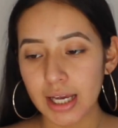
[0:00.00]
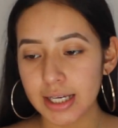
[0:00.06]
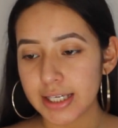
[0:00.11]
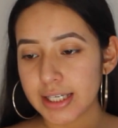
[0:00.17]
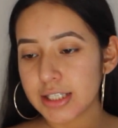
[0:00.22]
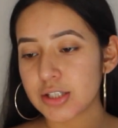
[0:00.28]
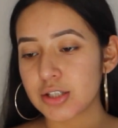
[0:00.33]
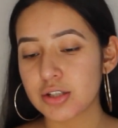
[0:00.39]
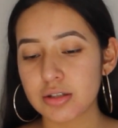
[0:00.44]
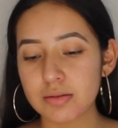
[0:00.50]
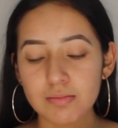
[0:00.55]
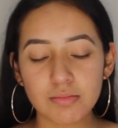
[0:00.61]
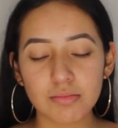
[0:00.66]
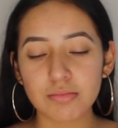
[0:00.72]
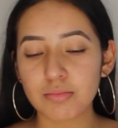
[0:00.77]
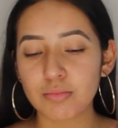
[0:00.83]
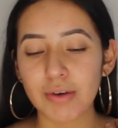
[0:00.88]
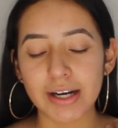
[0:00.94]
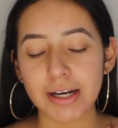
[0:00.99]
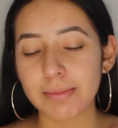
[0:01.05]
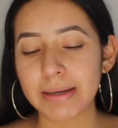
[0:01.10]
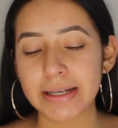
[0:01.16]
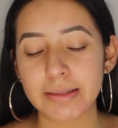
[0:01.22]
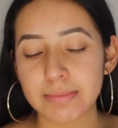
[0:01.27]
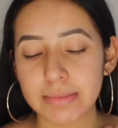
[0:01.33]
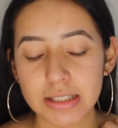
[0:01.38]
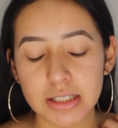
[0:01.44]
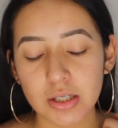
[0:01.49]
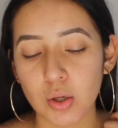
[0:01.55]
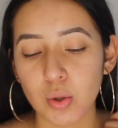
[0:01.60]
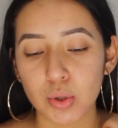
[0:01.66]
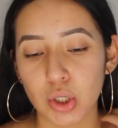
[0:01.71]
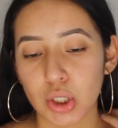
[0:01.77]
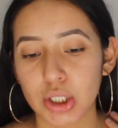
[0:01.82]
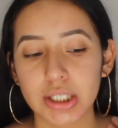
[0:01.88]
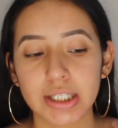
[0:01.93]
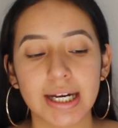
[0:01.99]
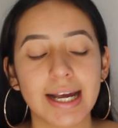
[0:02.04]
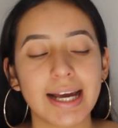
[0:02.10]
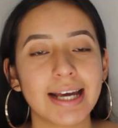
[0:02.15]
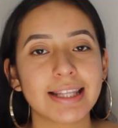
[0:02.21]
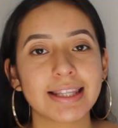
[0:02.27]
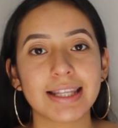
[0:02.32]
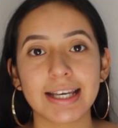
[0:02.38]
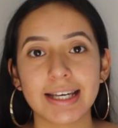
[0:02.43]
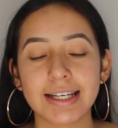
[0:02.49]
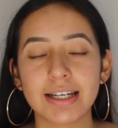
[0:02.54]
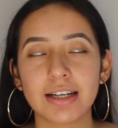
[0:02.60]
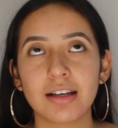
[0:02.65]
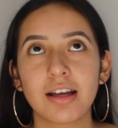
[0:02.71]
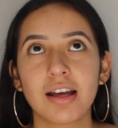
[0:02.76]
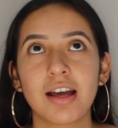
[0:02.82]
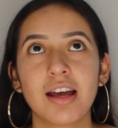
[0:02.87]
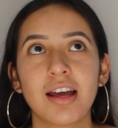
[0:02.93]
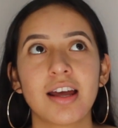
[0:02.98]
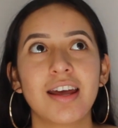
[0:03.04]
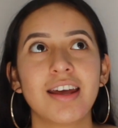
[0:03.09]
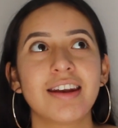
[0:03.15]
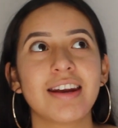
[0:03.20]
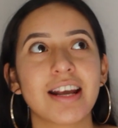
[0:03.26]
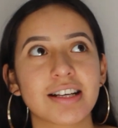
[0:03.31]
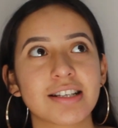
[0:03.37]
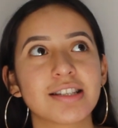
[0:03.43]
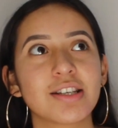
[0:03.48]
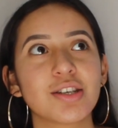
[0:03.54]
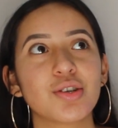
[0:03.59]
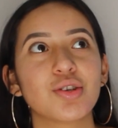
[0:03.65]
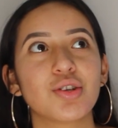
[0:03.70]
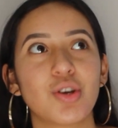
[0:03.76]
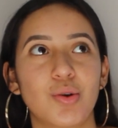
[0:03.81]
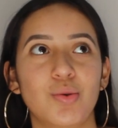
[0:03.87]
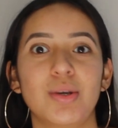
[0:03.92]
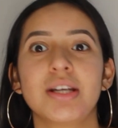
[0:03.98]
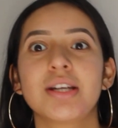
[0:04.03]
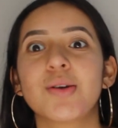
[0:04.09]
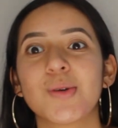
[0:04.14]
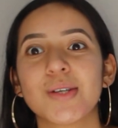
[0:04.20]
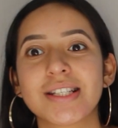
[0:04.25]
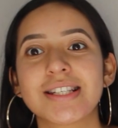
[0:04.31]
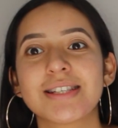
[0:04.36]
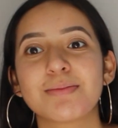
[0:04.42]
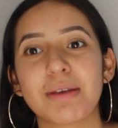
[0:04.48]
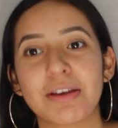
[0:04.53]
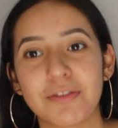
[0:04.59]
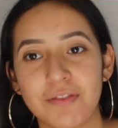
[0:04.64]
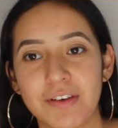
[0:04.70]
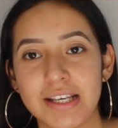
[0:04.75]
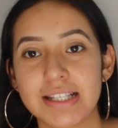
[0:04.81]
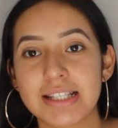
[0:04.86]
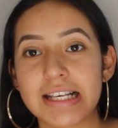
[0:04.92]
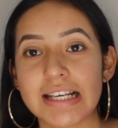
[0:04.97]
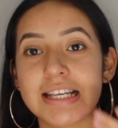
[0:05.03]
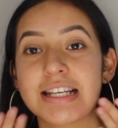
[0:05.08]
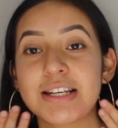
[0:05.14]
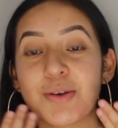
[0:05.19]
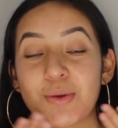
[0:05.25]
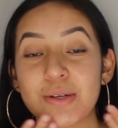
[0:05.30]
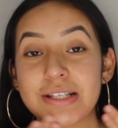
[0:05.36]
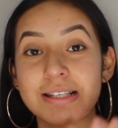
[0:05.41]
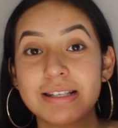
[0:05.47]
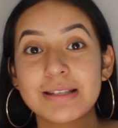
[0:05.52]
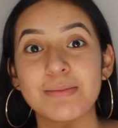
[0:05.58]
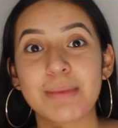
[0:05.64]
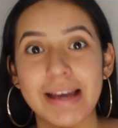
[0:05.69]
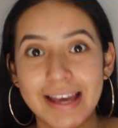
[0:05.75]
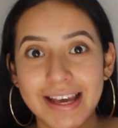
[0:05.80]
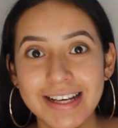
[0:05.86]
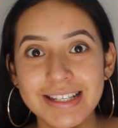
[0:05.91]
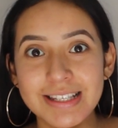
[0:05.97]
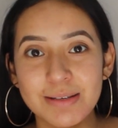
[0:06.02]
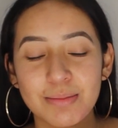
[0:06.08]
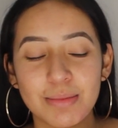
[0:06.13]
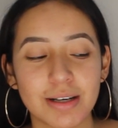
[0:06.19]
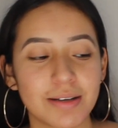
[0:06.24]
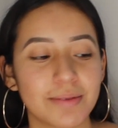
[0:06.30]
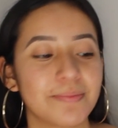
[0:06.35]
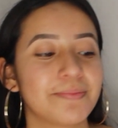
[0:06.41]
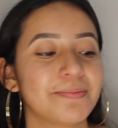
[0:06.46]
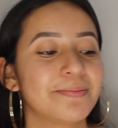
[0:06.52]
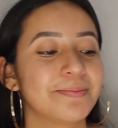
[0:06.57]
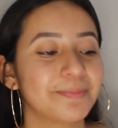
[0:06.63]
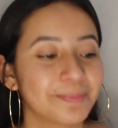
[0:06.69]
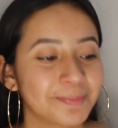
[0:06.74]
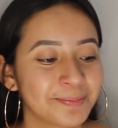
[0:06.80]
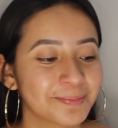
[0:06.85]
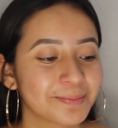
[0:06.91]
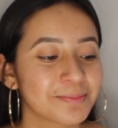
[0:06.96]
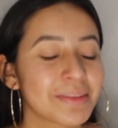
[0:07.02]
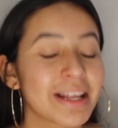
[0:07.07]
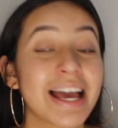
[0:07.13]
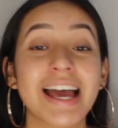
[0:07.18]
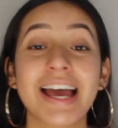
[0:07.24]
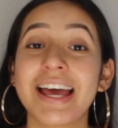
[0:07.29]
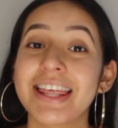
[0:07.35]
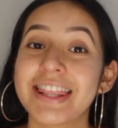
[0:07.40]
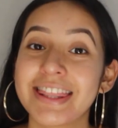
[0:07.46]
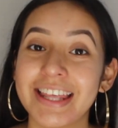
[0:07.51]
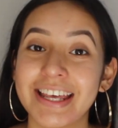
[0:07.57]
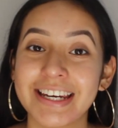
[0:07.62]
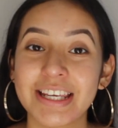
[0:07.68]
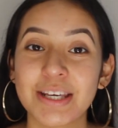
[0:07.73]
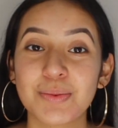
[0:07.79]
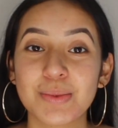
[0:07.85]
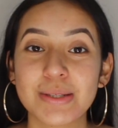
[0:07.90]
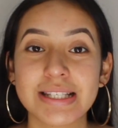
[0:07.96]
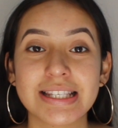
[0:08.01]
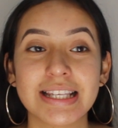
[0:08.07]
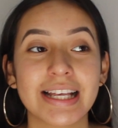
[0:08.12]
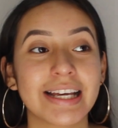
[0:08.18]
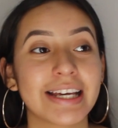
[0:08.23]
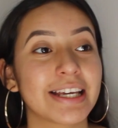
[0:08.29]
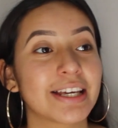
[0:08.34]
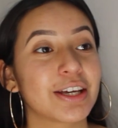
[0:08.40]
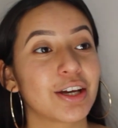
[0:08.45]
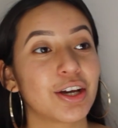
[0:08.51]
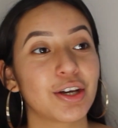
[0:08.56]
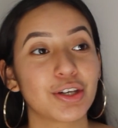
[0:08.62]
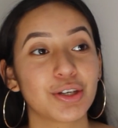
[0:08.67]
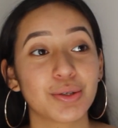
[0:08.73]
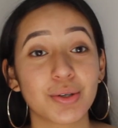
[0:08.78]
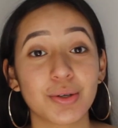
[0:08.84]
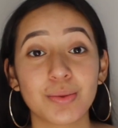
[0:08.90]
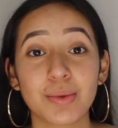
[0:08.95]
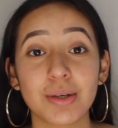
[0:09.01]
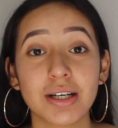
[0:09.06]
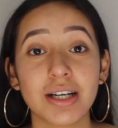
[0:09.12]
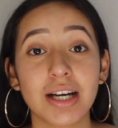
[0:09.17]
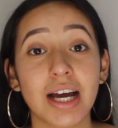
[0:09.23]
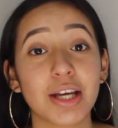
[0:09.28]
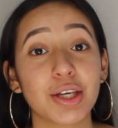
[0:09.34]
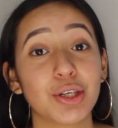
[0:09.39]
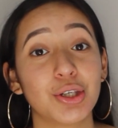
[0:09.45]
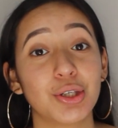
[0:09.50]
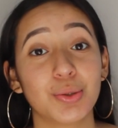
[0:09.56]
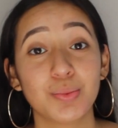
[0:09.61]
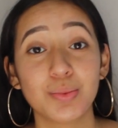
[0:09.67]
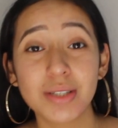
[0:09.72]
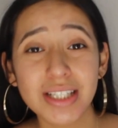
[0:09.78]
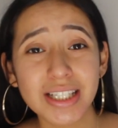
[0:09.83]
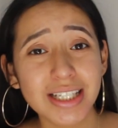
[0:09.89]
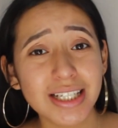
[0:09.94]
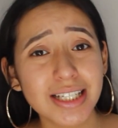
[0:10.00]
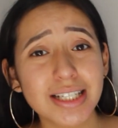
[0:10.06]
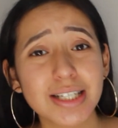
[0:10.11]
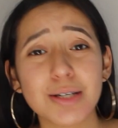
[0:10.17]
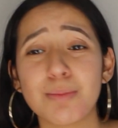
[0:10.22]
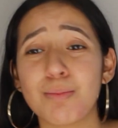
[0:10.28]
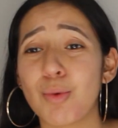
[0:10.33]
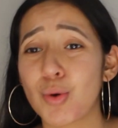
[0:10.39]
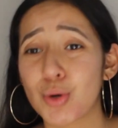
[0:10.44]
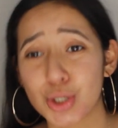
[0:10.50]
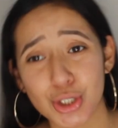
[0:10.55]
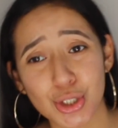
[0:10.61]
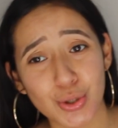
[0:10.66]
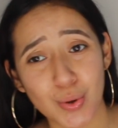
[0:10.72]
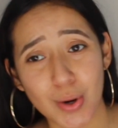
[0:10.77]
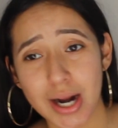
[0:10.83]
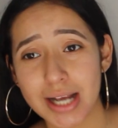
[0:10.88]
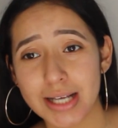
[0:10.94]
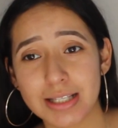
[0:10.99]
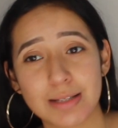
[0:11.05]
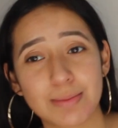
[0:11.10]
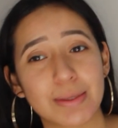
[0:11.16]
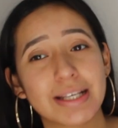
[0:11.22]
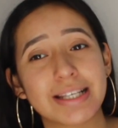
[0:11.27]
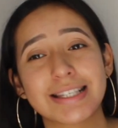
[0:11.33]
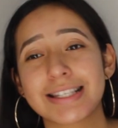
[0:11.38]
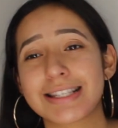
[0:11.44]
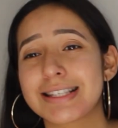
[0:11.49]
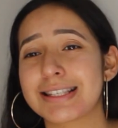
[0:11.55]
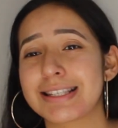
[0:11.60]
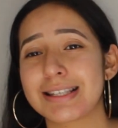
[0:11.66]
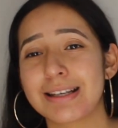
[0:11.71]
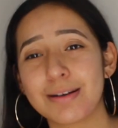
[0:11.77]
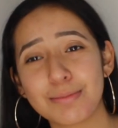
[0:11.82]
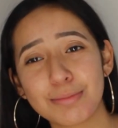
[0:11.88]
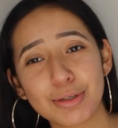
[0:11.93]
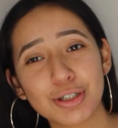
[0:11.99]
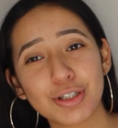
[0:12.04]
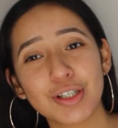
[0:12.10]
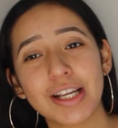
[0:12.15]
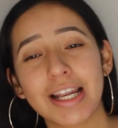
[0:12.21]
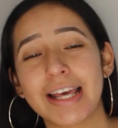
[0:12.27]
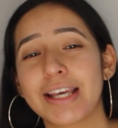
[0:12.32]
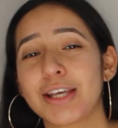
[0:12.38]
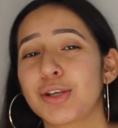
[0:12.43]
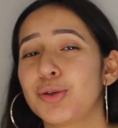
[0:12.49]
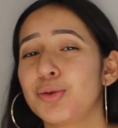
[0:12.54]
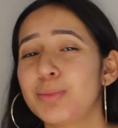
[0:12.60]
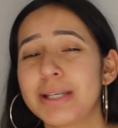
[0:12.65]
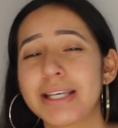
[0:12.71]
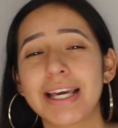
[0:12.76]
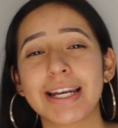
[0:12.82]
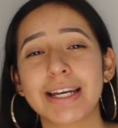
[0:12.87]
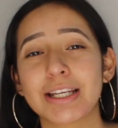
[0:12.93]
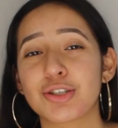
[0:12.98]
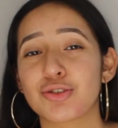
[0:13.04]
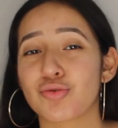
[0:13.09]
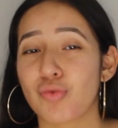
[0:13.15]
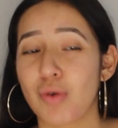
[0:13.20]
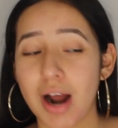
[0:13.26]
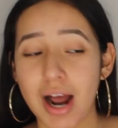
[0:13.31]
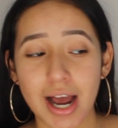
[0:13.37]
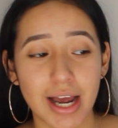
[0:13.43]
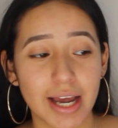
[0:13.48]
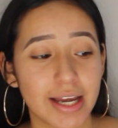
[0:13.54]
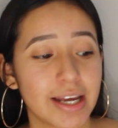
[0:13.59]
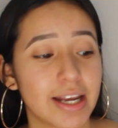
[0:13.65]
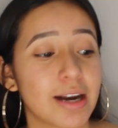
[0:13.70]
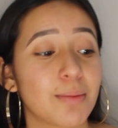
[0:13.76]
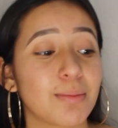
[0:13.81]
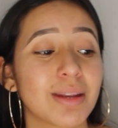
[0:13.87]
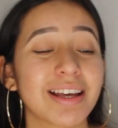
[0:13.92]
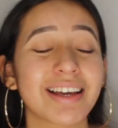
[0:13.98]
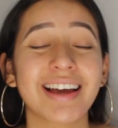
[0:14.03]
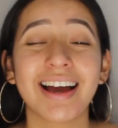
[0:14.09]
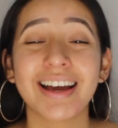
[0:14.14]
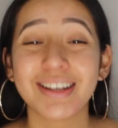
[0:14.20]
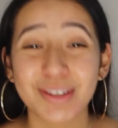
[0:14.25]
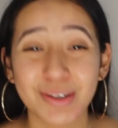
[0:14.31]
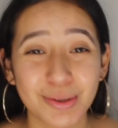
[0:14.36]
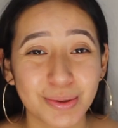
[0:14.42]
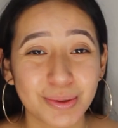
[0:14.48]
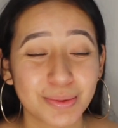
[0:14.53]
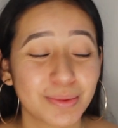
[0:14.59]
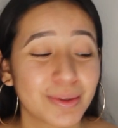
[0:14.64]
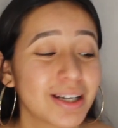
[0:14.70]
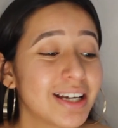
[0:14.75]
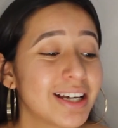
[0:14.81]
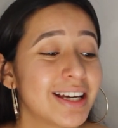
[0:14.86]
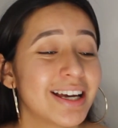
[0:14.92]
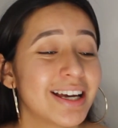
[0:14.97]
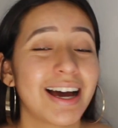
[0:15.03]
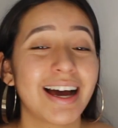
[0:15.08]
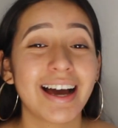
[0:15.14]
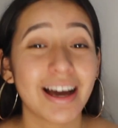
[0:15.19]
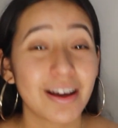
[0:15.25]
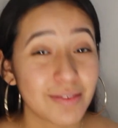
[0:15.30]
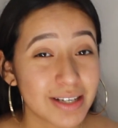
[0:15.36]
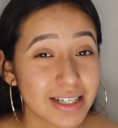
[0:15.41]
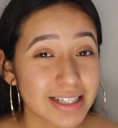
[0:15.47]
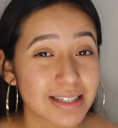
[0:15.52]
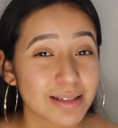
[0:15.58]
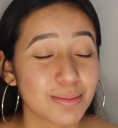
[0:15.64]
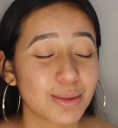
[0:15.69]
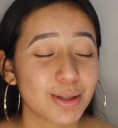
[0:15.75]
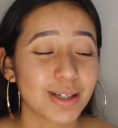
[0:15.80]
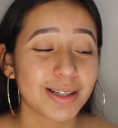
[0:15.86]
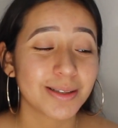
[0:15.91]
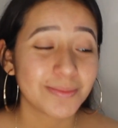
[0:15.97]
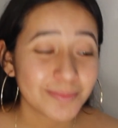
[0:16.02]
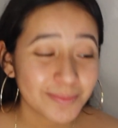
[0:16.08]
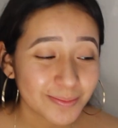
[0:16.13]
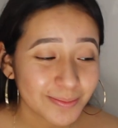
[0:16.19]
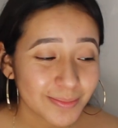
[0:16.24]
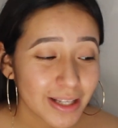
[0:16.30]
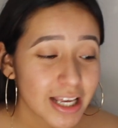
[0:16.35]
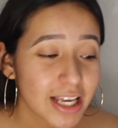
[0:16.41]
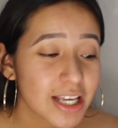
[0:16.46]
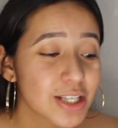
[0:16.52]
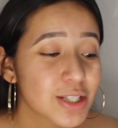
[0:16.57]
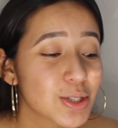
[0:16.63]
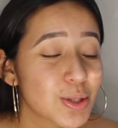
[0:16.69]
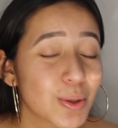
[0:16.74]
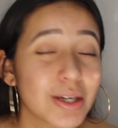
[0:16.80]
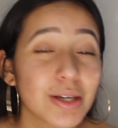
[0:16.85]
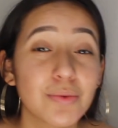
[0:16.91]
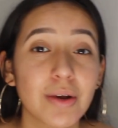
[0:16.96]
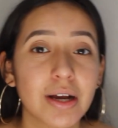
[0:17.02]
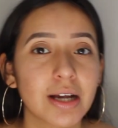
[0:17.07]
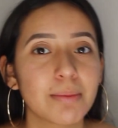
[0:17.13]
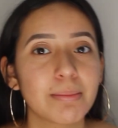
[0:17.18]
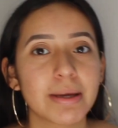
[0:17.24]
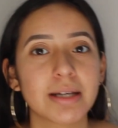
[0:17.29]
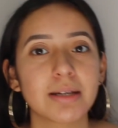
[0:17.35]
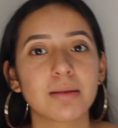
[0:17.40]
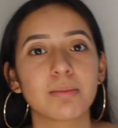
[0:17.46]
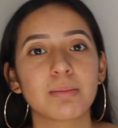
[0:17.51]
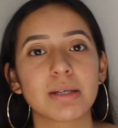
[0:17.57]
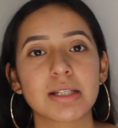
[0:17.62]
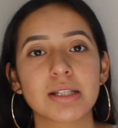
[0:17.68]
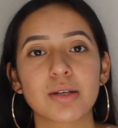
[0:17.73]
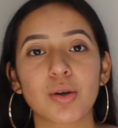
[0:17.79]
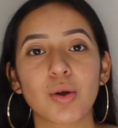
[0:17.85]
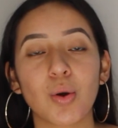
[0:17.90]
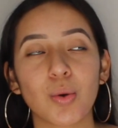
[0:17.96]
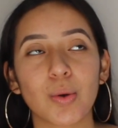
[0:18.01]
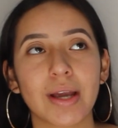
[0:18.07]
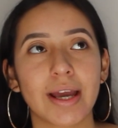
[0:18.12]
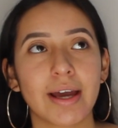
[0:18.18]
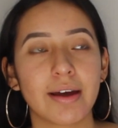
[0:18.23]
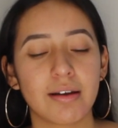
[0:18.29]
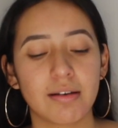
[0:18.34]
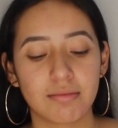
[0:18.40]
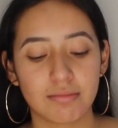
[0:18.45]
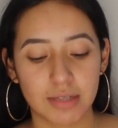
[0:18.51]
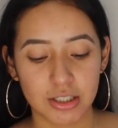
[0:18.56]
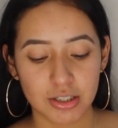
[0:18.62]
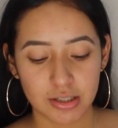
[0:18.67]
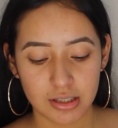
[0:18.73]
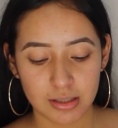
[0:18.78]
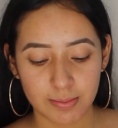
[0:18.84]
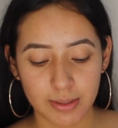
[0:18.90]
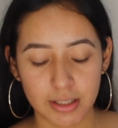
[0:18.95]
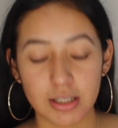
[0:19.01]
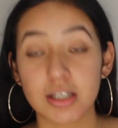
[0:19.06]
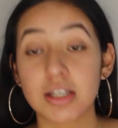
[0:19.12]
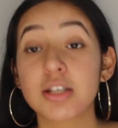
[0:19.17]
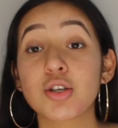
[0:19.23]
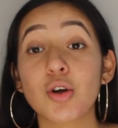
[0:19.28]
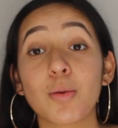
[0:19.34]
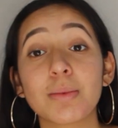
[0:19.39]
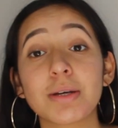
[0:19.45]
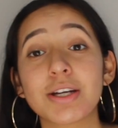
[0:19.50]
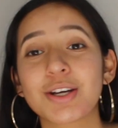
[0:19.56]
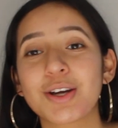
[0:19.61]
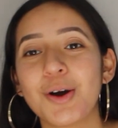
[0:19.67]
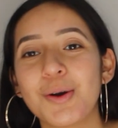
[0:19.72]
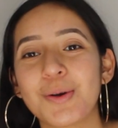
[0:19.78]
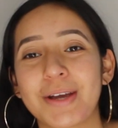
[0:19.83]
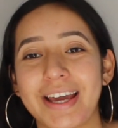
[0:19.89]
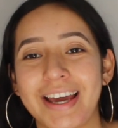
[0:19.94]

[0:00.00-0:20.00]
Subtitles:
he recommended me to go dark, and then next thing you know, he notices my face and he notices my eczema. Then he was like, you know what, you need to moisturize because in the summer like you be getting dry. And I'm like, I know, I have eczema. So he recommended me to go get, I just spit, he told me to go